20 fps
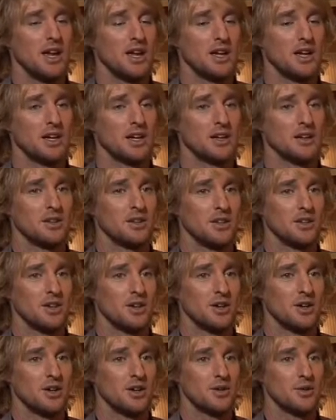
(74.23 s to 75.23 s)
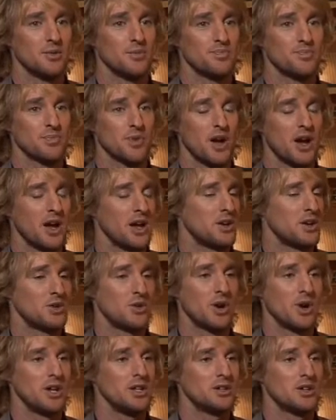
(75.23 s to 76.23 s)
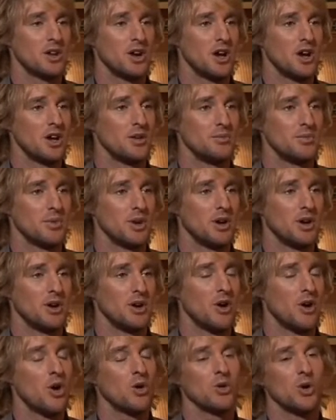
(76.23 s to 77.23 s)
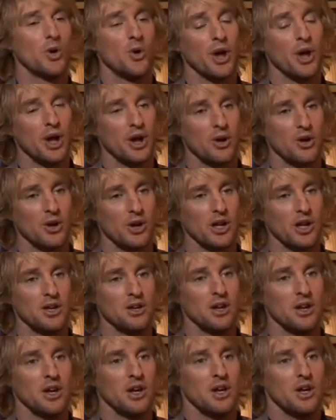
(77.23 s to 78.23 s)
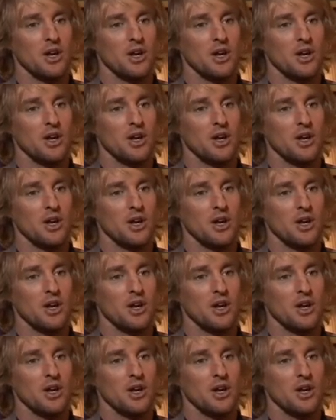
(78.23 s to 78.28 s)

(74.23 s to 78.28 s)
And I had a great time. Although Harry